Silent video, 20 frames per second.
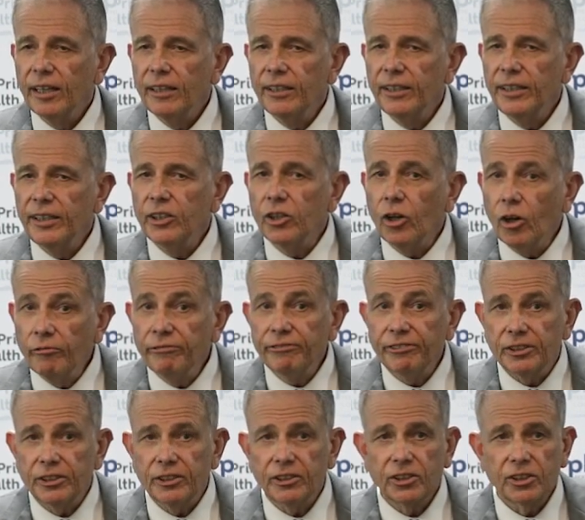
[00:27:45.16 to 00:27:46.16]
the
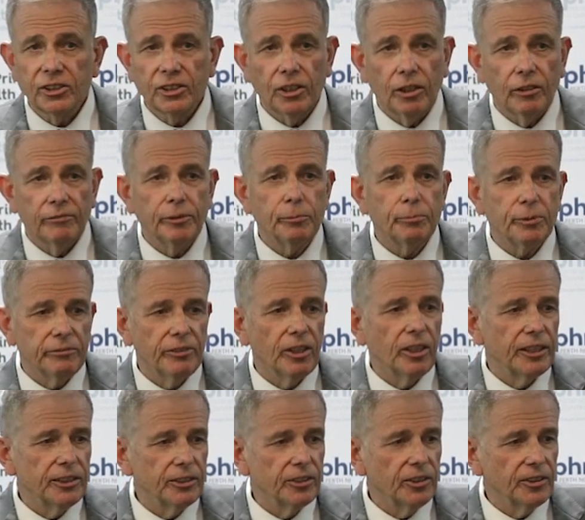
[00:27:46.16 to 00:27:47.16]
confidence of the
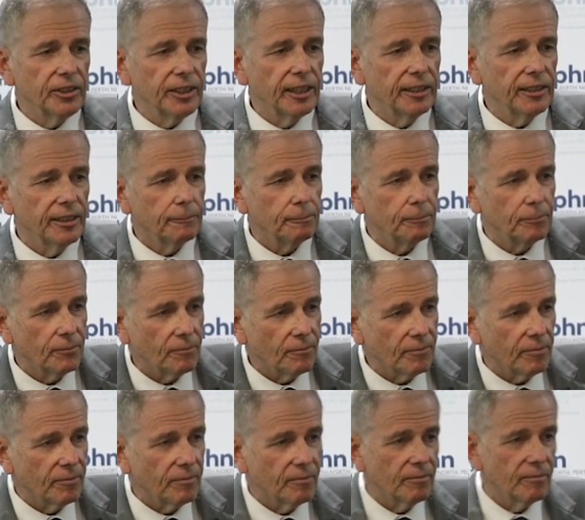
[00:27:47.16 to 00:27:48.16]
providers on the other.
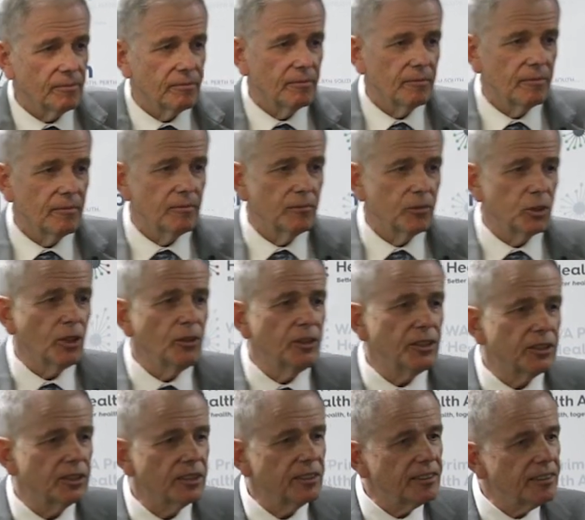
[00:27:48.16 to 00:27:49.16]
So
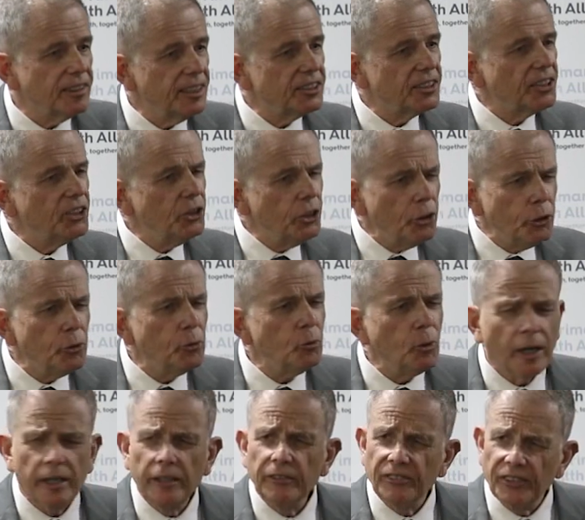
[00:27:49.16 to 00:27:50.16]
it's a new
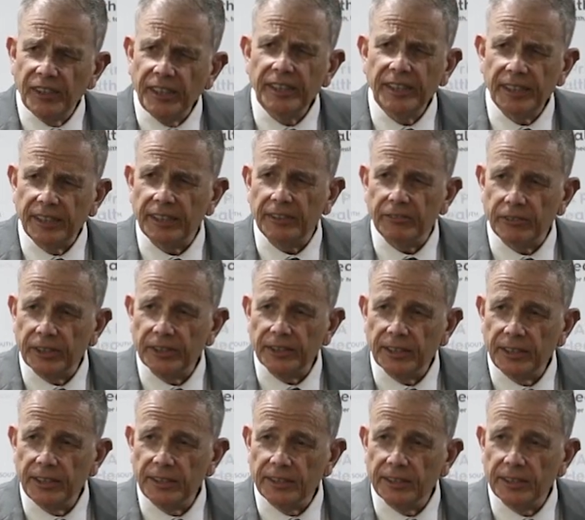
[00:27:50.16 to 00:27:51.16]
way of thinking,
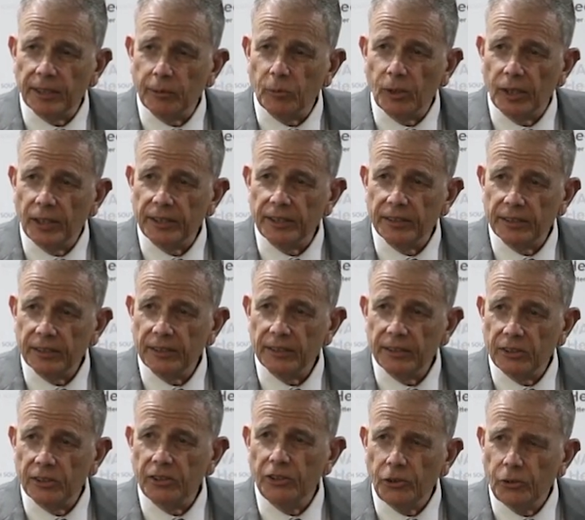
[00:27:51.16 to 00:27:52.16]
really, in some ways.
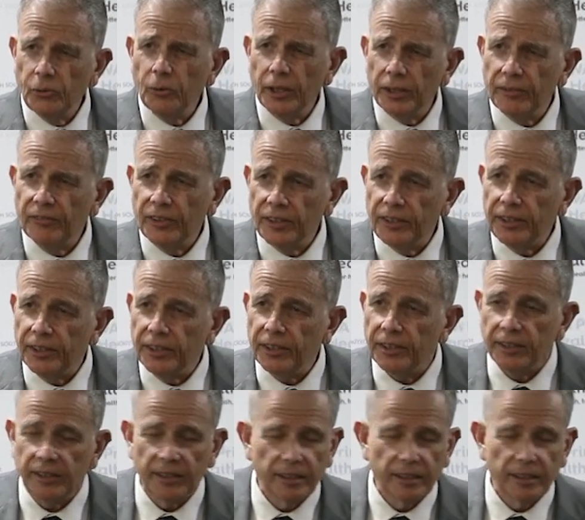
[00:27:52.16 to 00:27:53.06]
It's a new way of thinking.